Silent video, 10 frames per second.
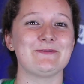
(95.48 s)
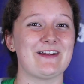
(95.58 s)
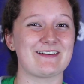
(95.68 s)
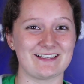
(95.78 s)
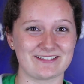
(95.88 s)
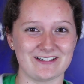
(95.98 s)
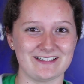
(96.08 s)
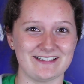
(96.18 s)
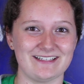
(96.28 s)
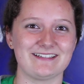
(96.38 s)
very
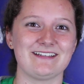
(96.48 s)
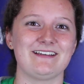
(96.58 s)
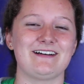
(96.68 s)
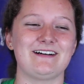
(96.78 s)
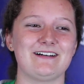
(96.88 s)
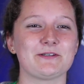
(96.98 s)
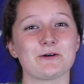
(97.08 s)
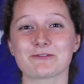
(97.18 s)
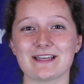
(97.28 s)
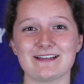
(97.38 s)
excited. We've
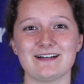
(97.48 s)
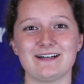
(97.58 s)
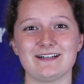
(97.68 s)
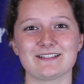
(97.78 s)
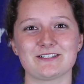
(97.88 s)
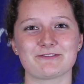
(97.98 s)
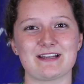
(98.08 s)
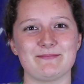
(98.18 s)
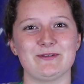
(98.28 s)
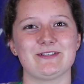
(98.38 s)
got a great cast,
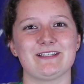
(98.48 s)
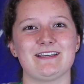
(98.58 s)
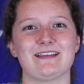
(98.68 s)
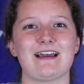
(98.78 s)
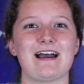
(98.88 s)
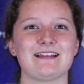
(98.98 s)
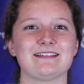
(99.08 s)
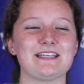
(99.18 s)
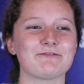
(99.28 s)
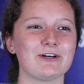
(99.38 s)
great music,
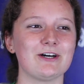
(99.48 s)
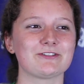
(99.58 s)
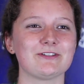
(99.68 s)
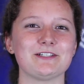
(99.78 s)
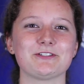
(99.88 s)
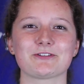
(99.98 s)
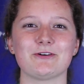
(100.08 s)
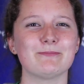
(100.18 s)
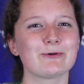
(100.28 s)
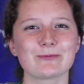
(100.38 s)
and each rehearsal has just
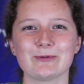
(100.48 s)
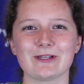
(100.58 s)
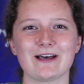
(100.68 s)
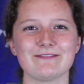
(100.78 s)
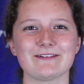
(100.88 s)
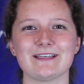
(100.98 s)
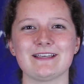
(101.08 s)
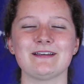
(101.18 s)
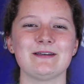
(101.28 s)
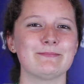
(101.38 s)
got more and more
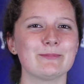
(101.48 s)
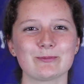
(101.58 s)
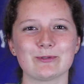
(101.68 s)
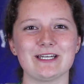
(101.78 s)
lively, more and more